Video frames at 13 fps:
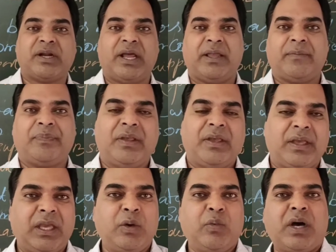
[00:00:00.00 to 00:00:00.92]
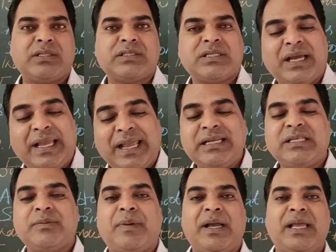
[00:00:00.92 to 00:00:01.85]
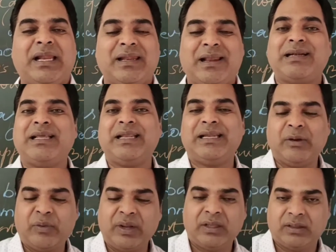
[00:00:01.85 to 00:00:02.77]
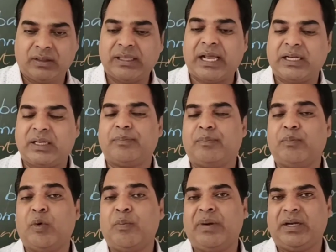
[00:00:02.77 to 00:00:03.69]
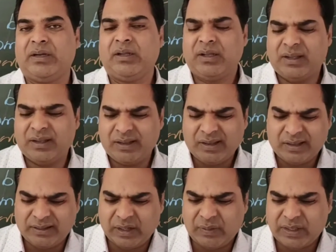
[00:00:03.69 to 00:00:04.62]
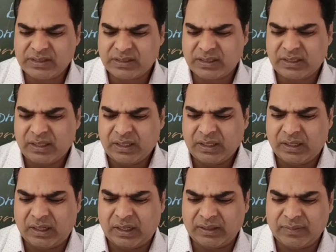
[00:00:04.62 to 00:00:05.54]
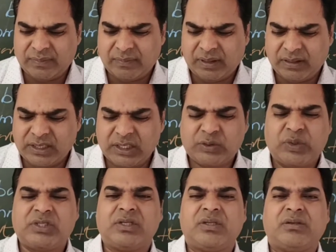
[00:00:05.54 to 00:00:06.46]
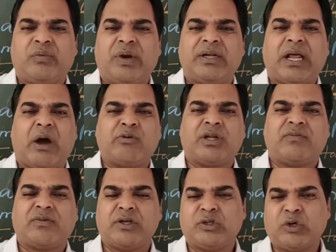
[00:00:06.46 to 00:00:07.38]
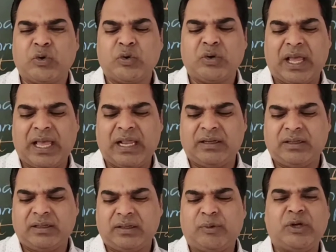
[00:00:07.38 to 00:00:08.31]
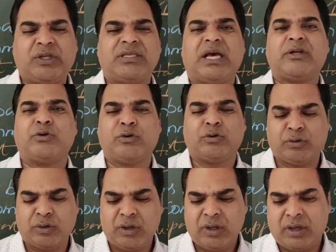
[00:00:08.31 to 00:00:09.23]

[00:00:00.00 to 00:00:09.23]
Rai, he was hit by a lathi during that moment. There was the situation went out of control, and police had to